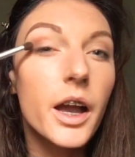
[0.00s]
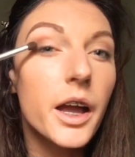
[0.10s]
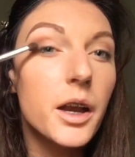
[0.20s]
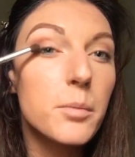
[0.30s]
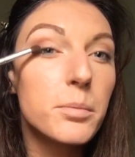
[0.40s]

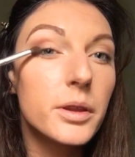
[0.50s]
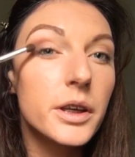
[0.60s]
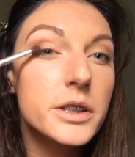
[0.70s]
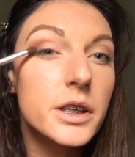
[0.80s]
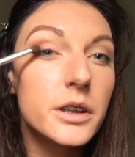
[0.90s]
and I'm
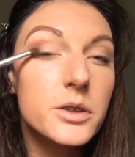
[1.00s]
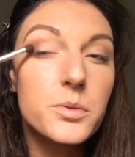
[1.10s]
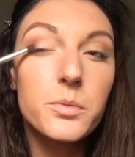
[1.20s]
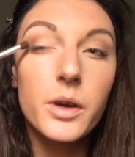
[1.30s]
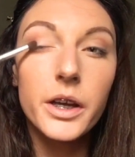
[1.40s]
placing
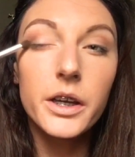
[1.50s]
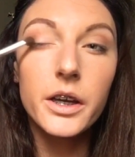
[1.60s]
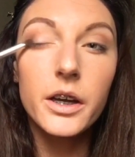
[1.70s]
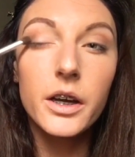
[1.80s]
this right